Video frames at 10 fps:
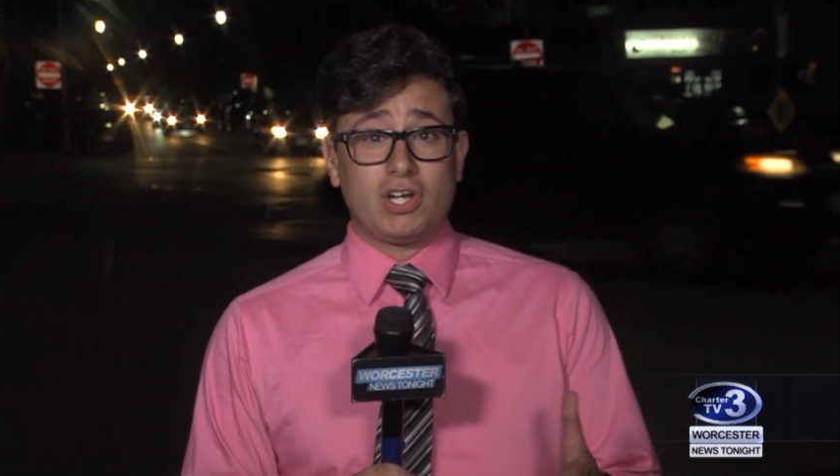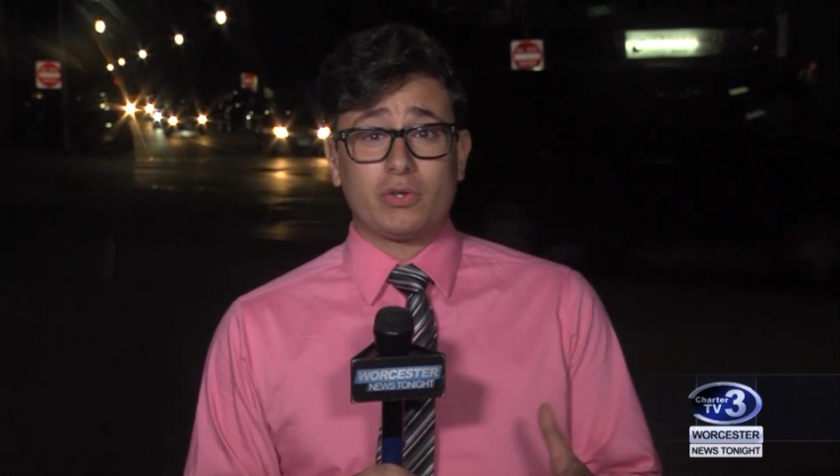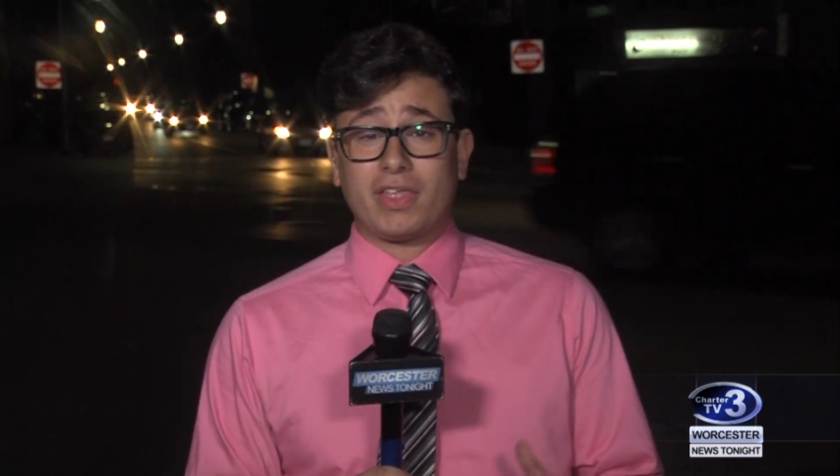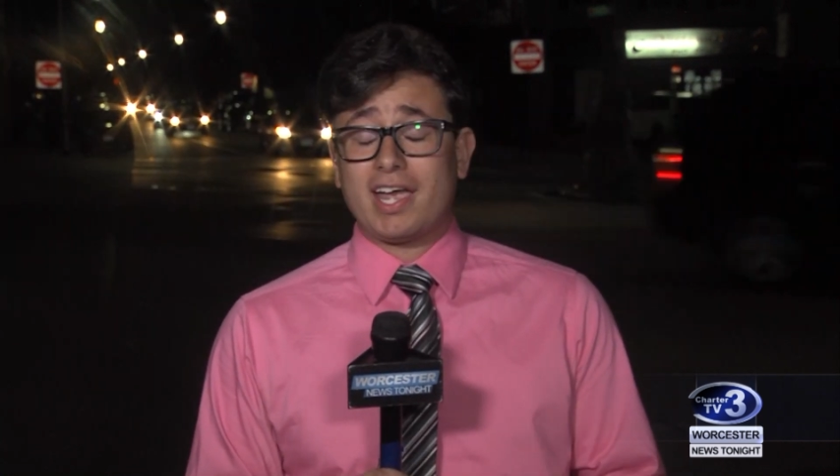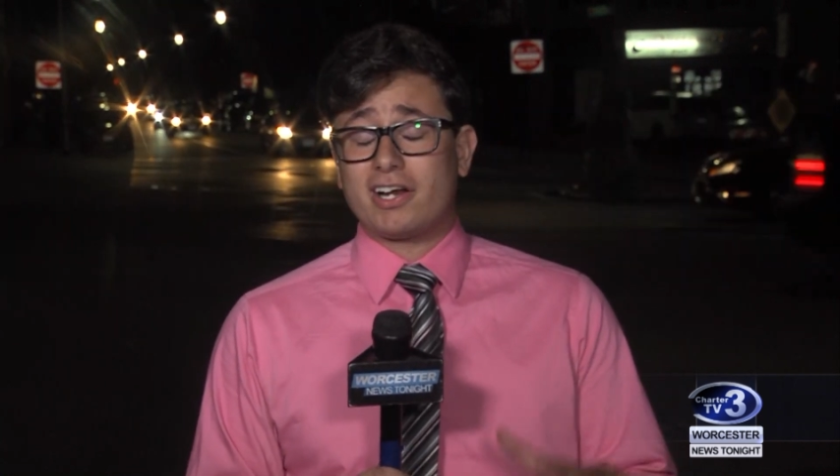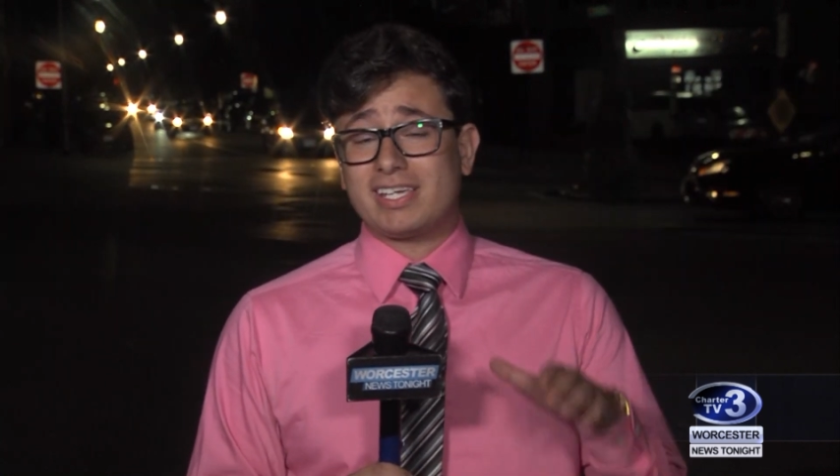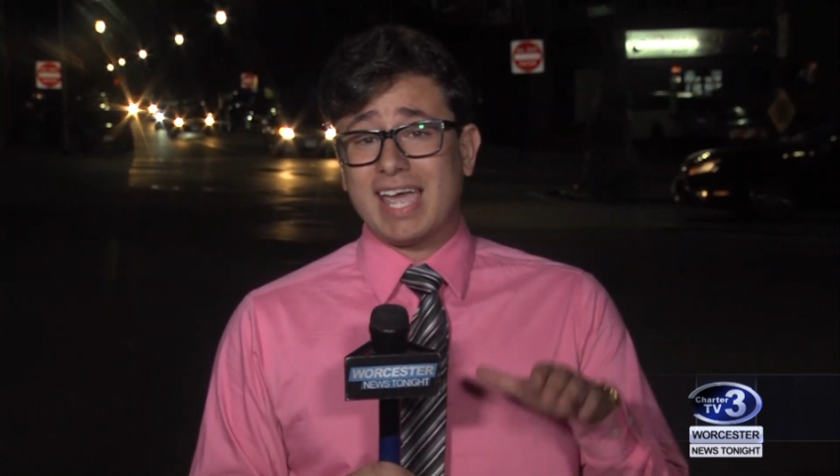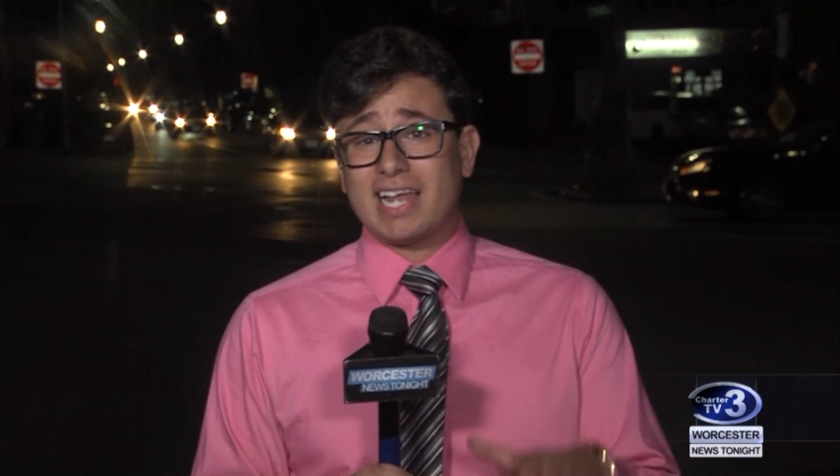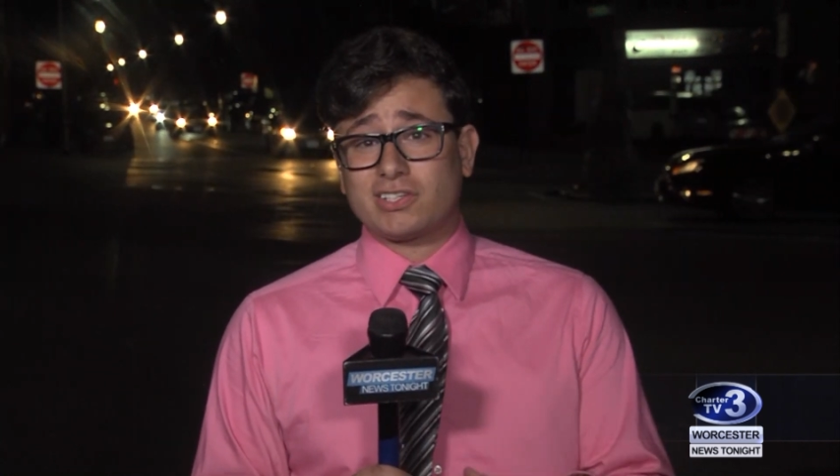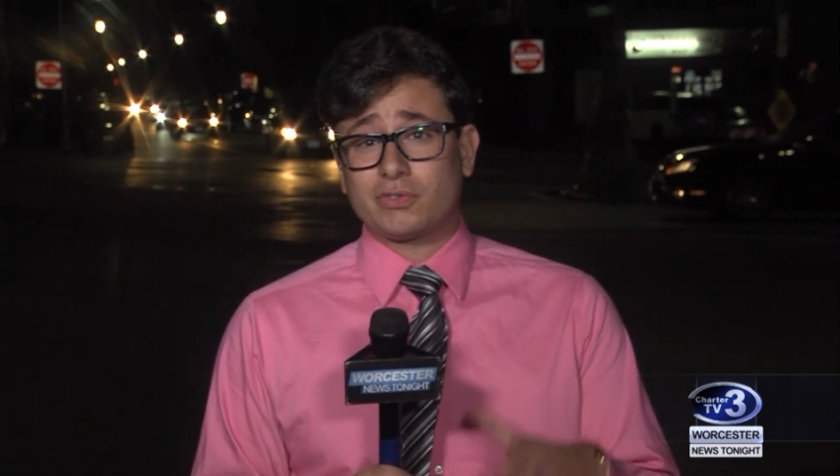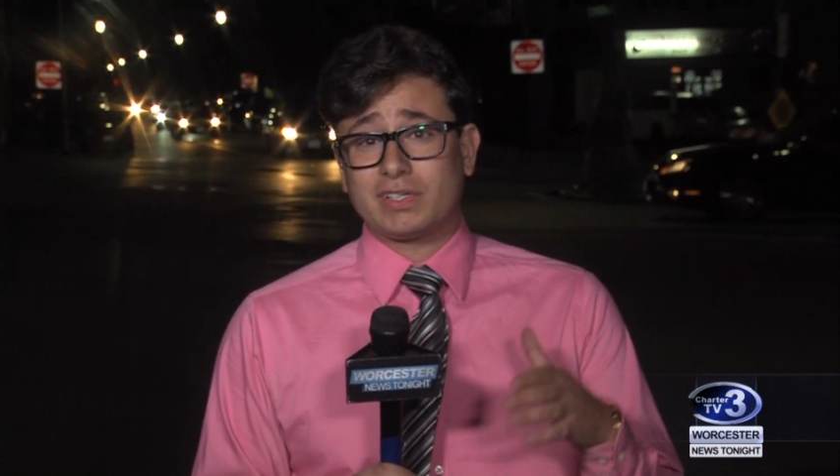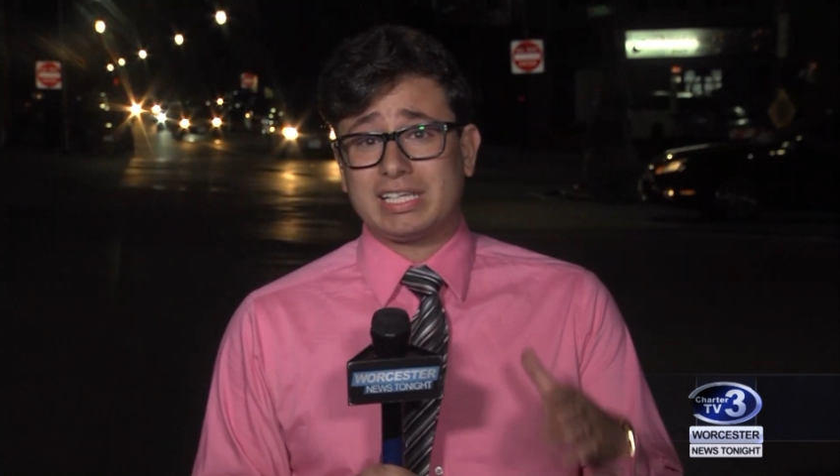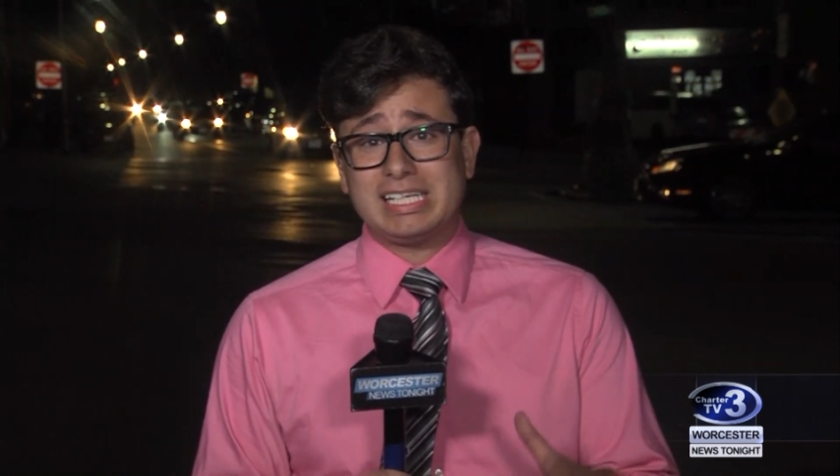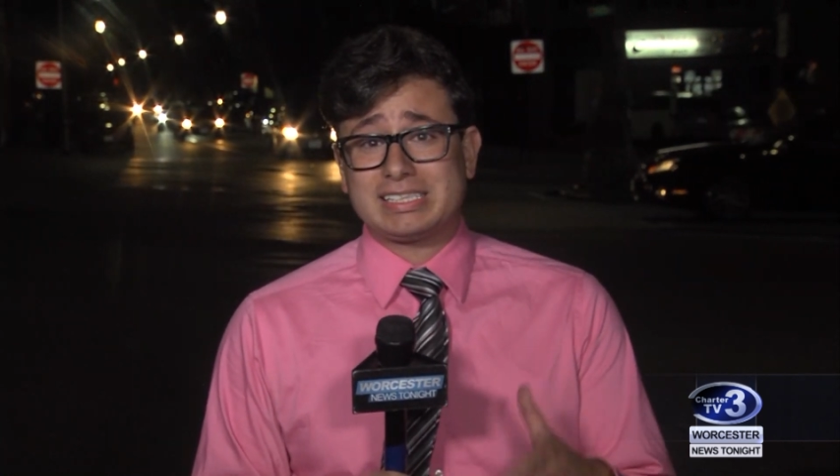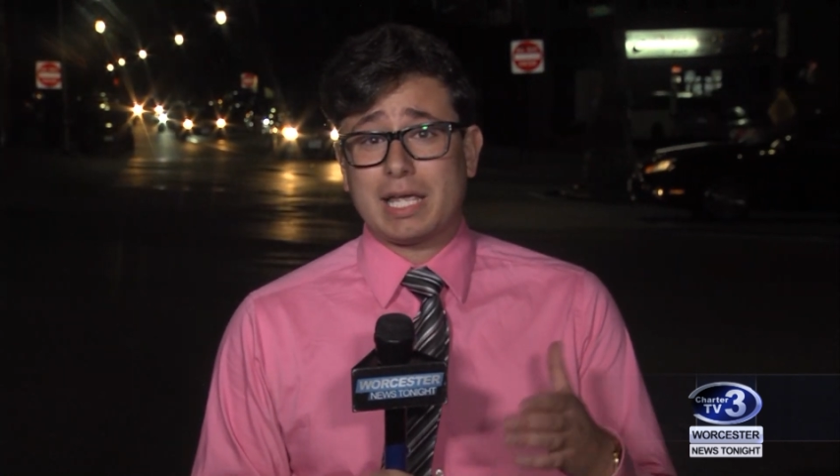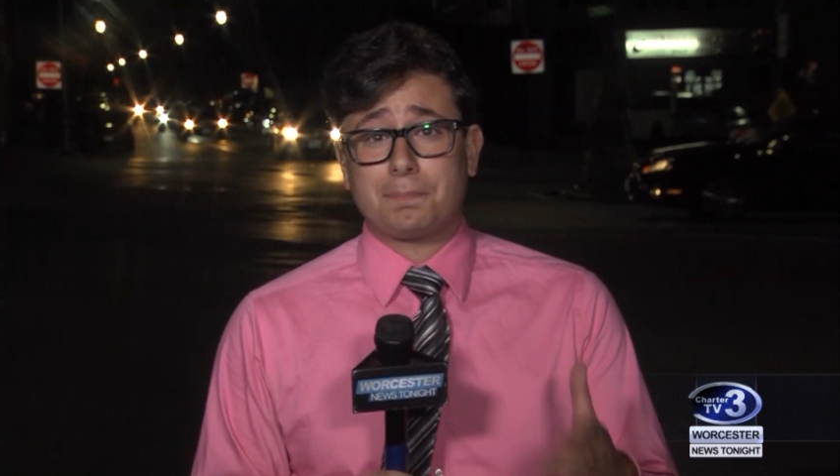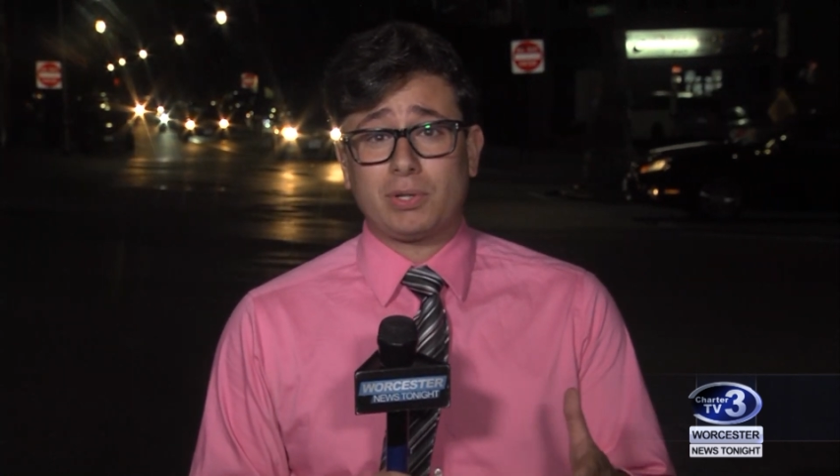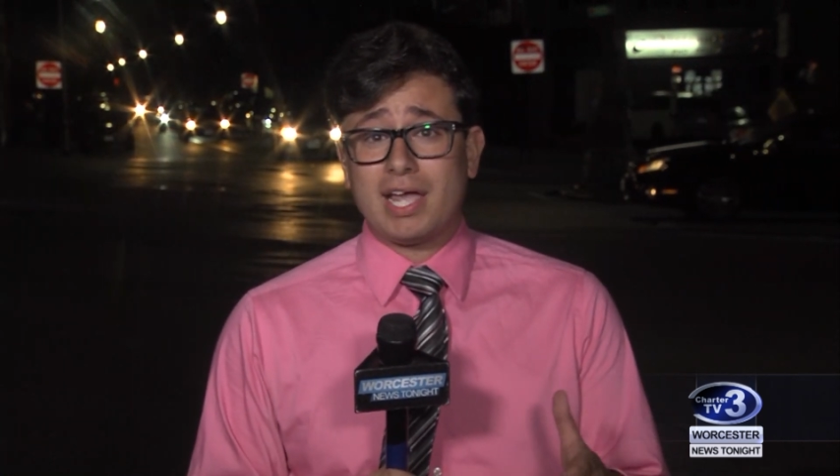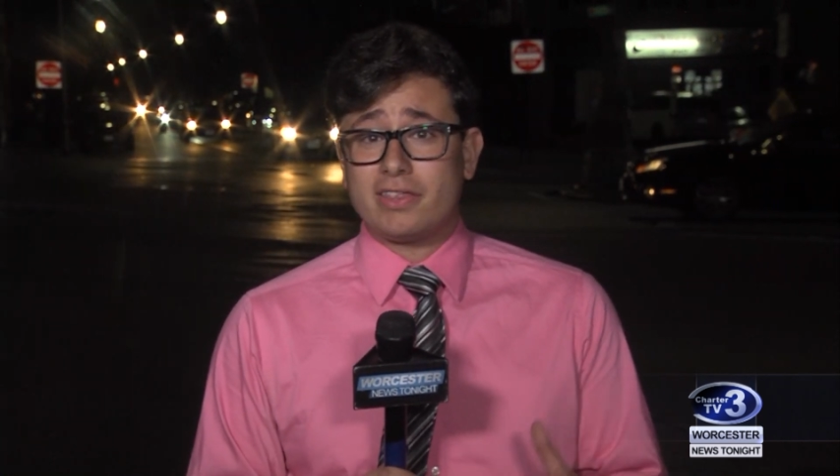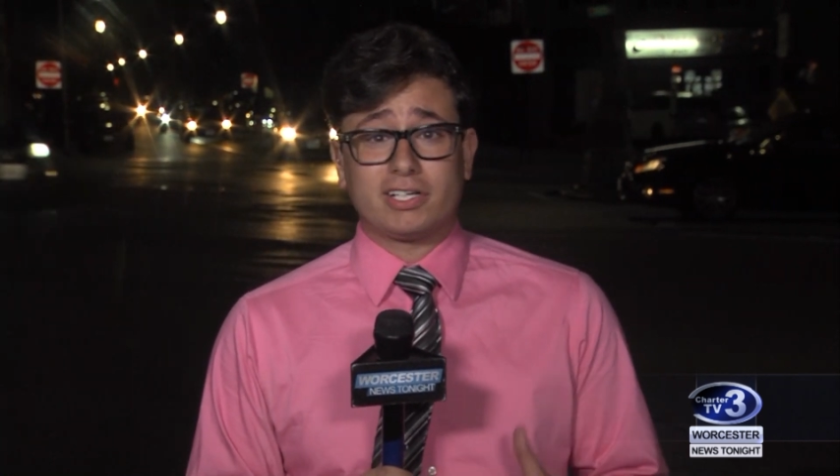to note they are yet to release a
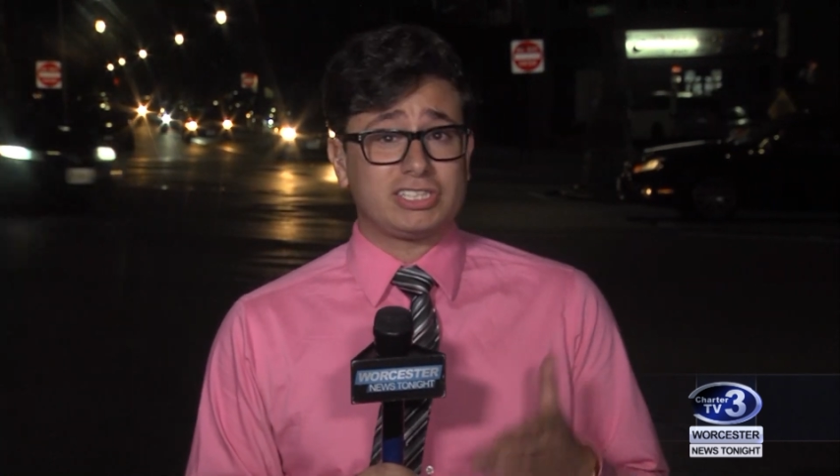plan.